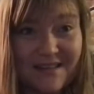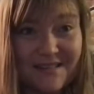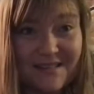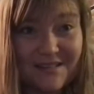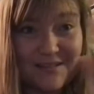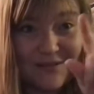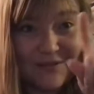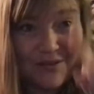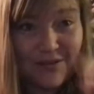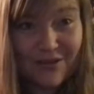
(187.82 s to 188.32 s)

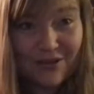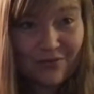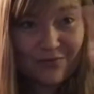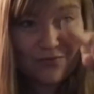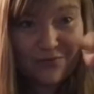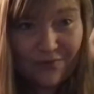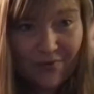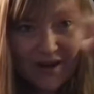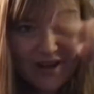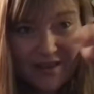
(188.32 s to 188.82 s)
so you can
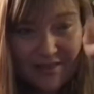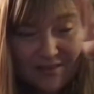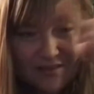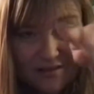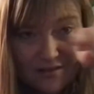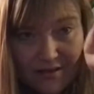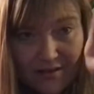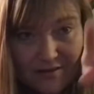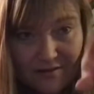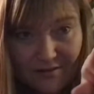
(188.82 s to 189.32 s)
write the
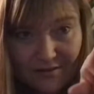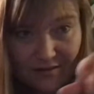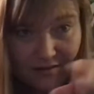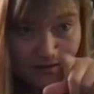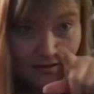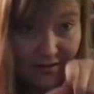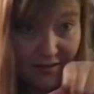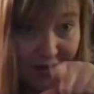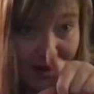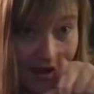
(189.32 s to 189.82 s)
letters on the
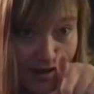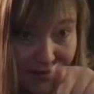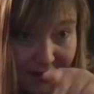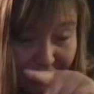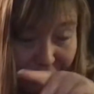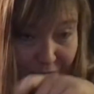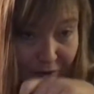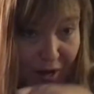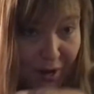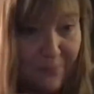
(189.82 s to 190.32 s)
glass,
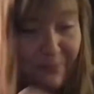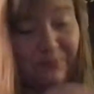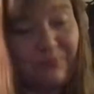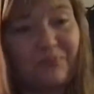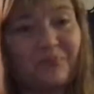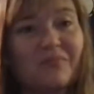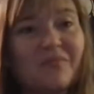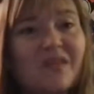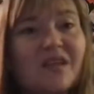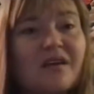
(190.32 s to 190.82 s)
right?
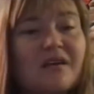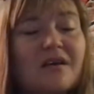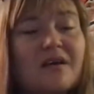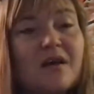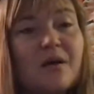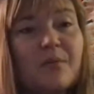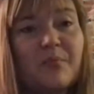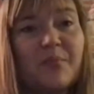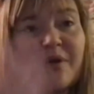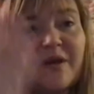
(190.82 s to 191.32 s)

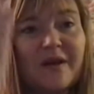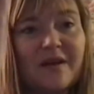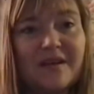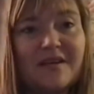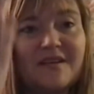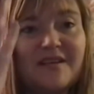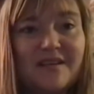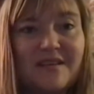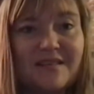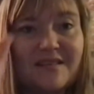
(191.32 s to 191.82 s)
But
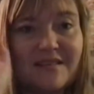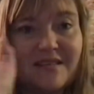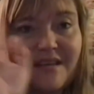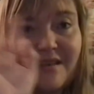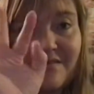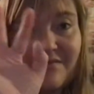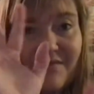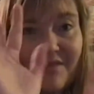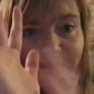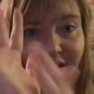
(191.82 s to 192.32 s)
instead
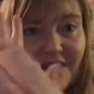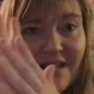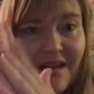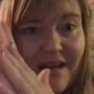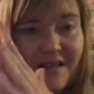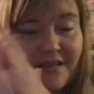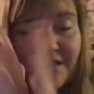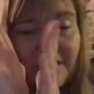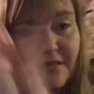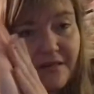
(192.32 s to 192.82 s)
of the
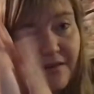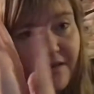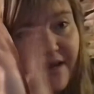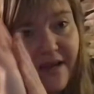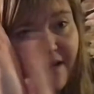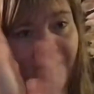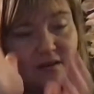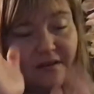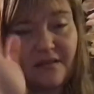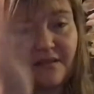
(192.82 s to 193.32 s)
glass, your
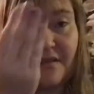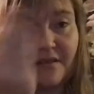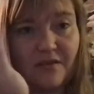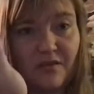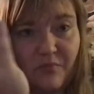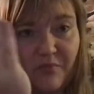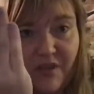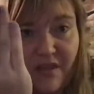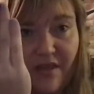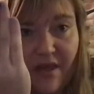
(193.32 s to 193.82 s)
hand is going to
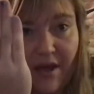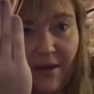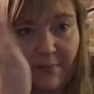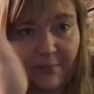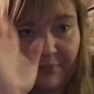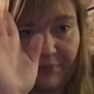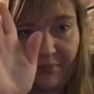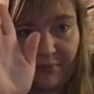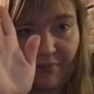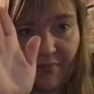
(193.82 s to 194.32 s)
be that.
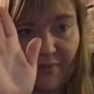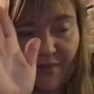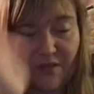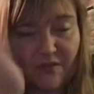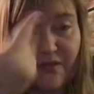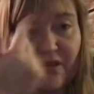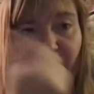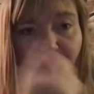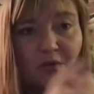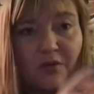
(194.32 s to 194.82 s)

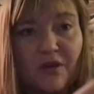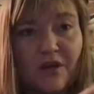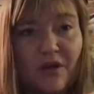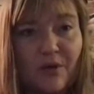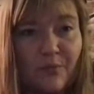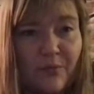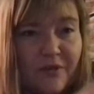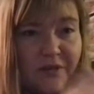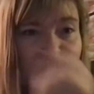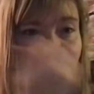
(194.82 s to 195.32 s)
So
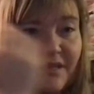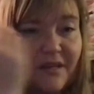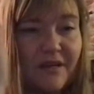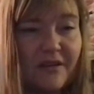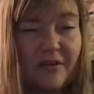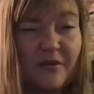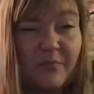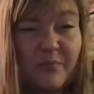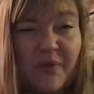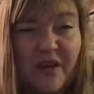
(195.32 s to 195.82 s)
pretend like
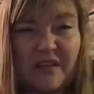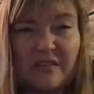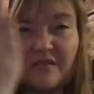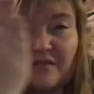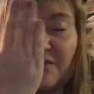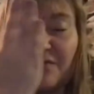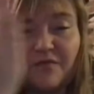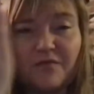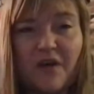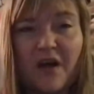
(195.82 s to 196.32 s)
you're about to
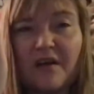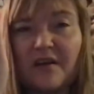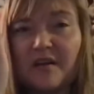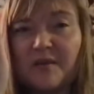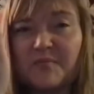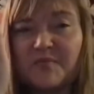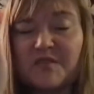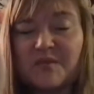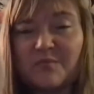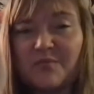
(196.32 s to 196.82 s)
fog
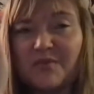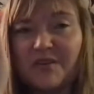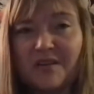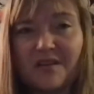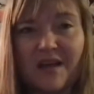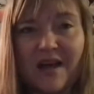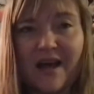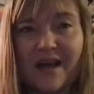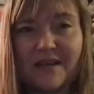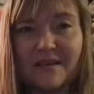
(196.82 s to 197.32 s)
up some
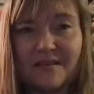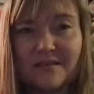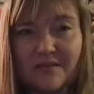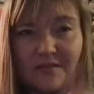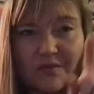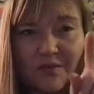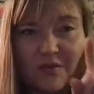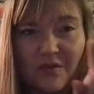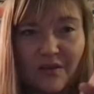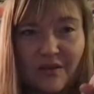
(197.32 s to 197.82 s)
glass so
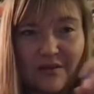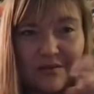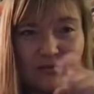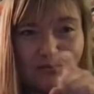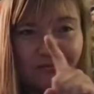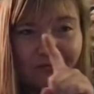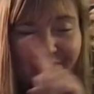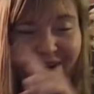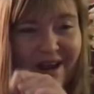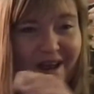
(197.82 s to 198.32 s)
you can
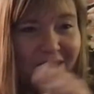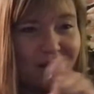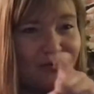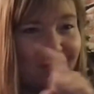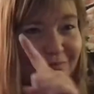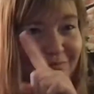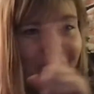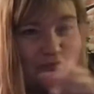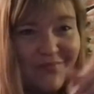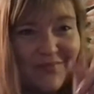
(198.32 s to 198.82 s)
write,
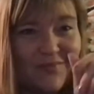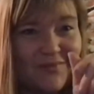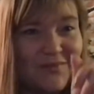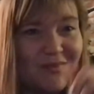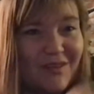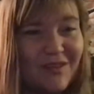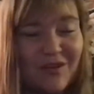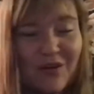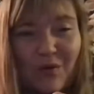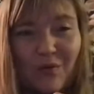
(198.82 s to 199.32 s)

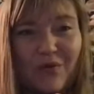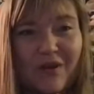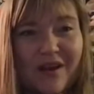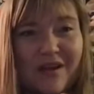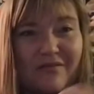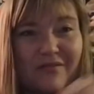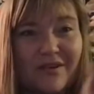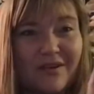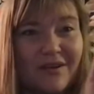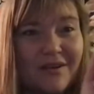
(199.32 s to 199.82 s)

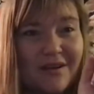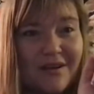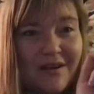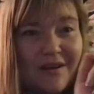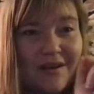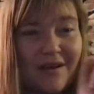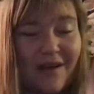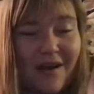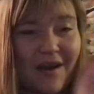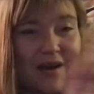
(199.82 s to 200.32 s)
whatever.
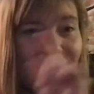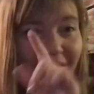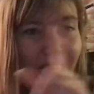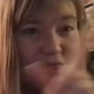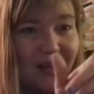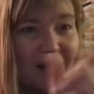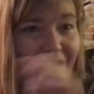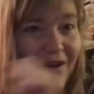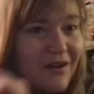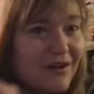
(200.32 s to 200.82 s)
I
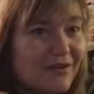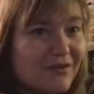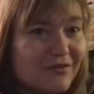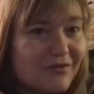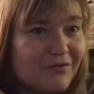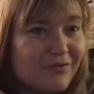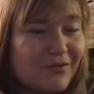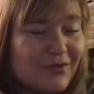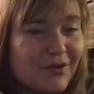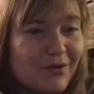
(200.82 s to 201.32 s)

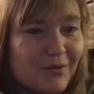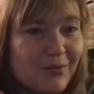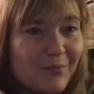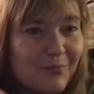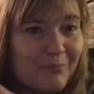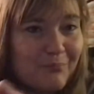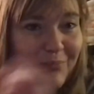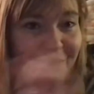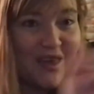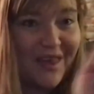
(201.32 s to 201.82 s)
love
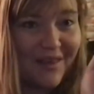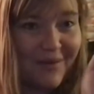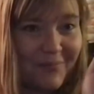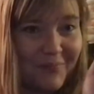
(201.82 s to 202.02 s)
me.